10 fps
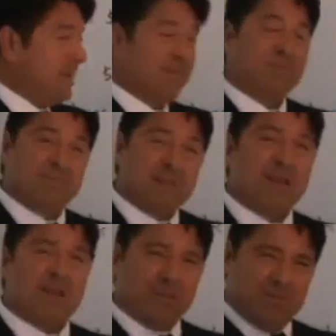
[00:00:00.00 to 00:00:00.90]
you know,
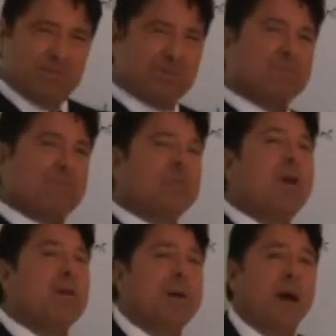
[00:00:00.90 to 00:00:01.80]
tell you
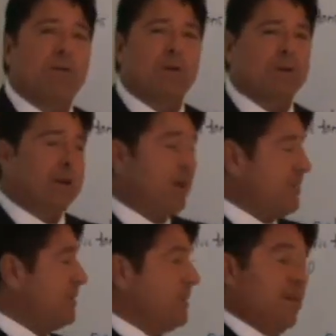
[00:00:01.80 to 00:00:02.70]
right about what your
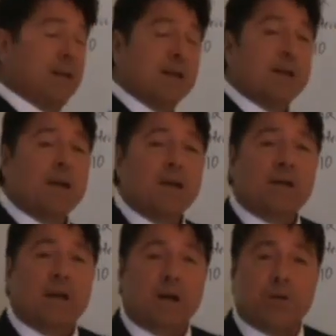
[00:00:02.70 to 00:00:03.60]
option's going to
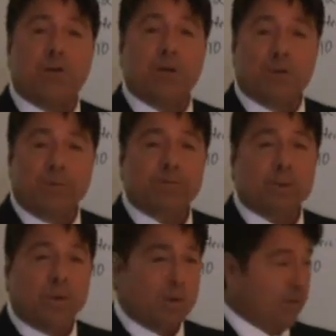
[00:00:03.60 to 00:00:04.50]
accrue
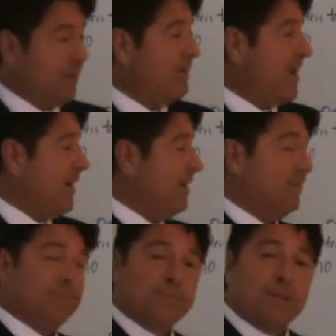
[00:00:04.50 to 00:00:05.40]
or
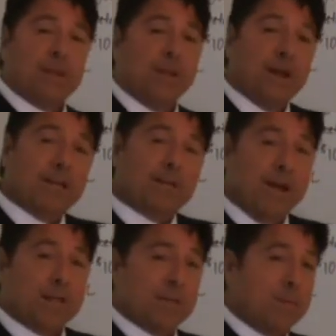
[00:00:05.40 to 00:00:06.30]
devalue, you know,
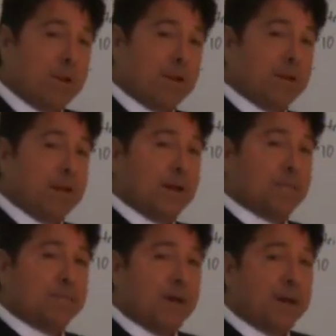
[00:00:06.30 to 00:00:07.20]
as the market
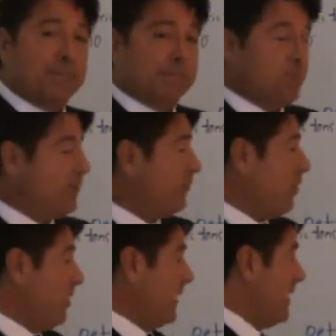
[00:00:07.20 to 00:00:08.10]
moves
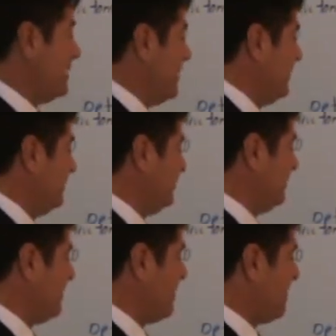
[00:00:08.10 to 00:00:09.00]
forward against you.
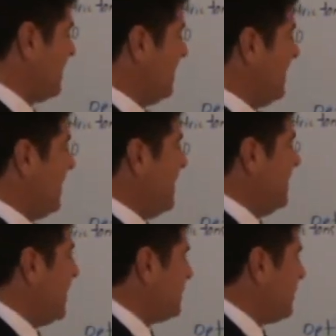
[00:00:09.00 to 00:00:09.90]

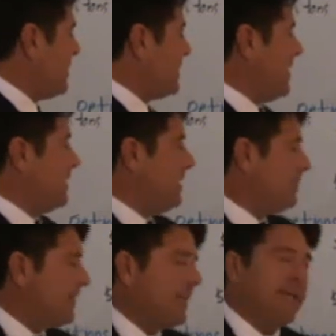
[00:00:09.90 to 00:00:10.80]
Next question I
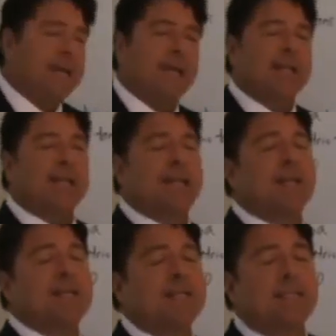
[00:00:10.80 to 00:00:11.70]
typically get
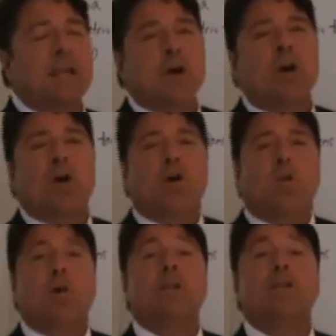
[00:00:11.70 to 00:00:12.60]
is,
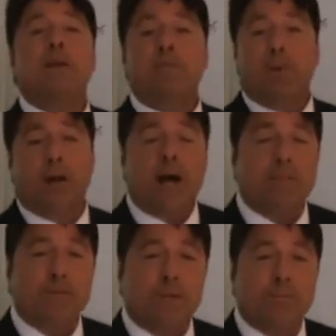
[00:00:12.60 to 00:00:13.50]
what is a put
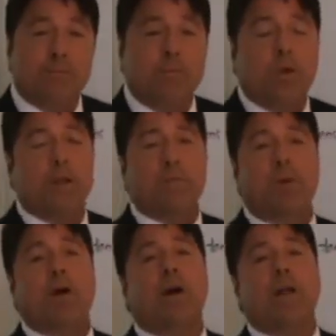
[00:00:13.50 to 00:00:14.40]
option? Well, a
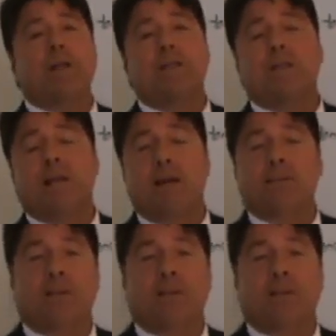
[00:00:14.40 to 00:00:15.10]
put is just the